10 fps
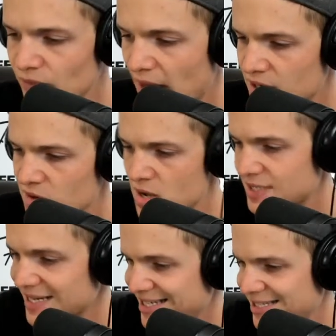and
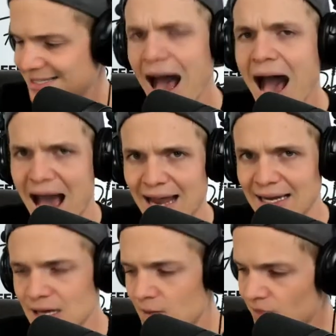
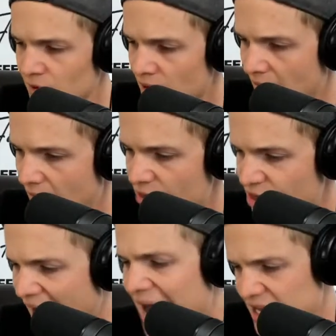decide
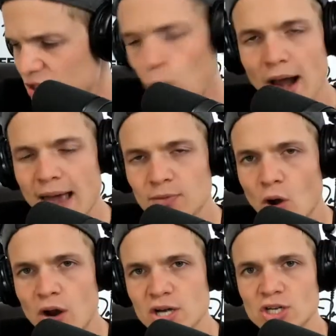that is what I'm going to